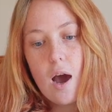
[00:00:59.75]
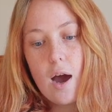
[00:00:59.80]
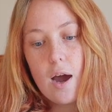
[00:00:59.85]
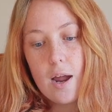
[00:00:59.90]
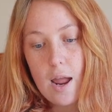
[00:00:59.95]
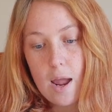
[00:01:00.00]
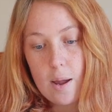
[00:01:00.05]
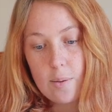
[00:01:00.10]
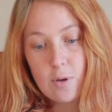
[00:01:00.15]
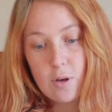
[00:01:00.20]
I
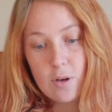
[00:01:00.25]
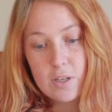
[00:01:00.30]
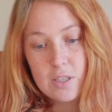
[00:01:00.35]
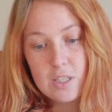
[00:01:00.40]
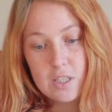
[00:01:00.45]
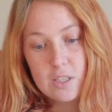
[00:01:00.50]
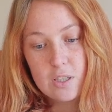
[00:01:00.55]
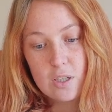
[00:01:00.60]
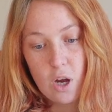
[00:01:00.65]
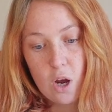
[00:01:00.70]
am going
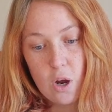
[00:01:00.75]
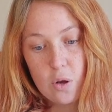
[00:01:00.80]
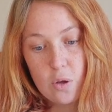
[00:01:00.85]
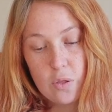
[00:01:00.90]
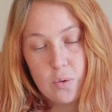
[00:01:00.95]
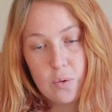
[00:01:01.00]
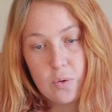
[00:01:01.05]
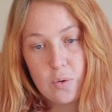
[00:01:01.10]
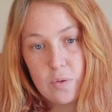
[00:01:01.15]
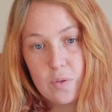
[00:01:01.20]
to go
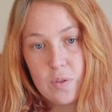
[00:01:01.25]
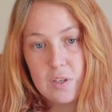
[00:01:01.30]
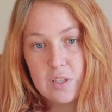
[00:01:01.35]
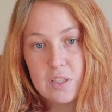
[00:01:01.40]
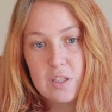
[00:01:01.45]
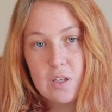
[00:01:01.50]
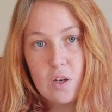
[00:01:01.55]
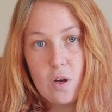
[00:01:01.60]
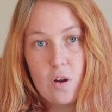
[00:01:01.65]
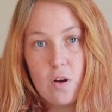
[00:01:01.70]
through
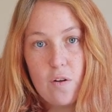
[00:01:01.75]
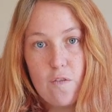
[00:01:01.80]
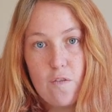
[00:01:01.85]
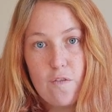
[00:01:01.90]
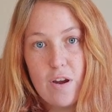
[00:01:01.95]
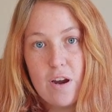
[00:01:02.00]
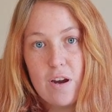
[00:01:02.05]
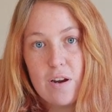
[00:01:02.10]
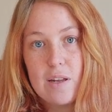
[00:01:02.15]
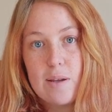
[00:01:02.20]
this on a
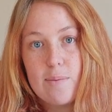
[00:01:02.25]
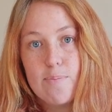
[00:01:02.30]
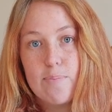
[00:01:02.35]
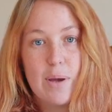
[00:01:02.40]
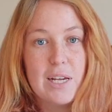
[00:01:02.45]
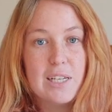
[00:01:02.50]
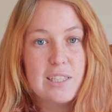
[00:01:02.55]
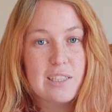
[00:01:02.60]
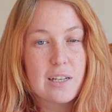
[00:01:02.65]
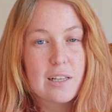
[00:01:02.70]
fairly
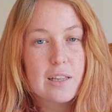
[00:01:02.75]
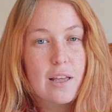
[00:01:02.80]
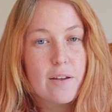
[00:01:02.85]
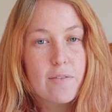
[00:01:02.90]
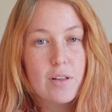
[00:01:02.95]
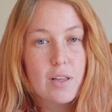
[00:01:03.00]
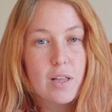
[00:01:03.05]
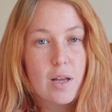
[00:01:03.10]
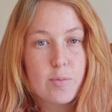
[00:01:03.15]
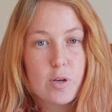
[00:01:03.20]
basic
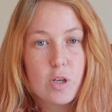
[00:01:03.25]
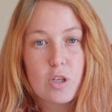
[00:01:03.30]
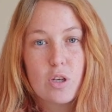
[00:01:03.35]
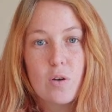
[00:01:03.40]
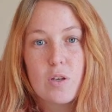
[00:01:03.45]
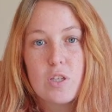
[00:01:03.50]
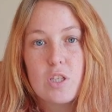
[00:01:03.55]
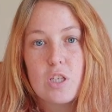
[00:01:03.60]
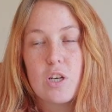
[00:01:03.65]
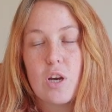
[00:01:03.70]
level. I'm not
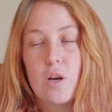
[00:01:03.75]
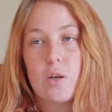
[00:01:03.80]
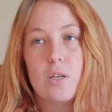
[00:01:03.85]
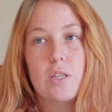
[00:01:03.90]
going to go